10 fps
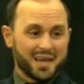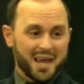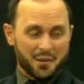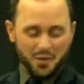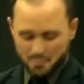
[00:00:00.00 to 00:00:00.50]

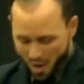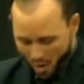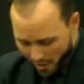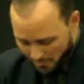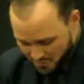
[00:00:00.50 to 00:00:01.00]
And look, my
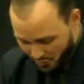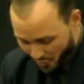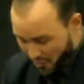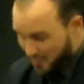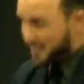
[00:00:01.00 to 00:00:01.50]
arms
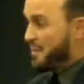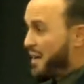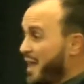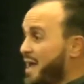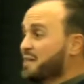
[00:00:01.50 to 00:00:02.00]
work and my
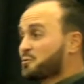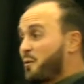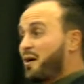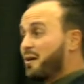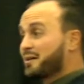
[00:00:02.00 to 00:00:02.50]
legs
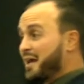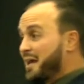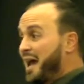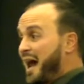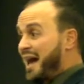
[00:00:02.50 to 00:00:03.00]
work and
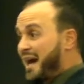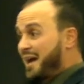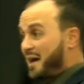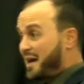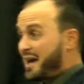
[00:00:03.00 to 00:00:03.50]
I
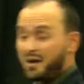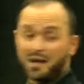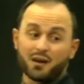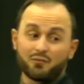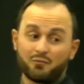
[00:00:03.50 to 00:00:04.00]
got
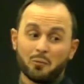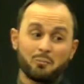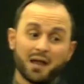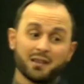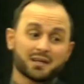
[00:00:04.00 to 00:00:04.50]
a full
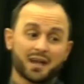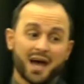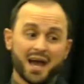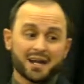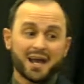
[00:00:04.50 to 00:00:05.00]
belly
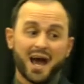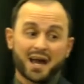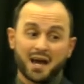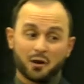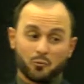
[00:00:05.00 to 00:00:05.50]
tonight. I
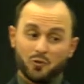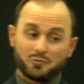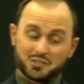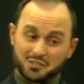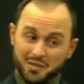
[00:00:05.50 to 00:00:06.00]
got a roof
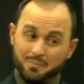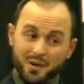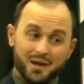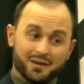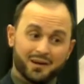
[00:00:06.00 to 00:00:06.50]
to sleep
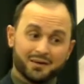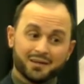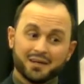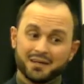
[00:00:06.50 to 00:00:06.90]
under.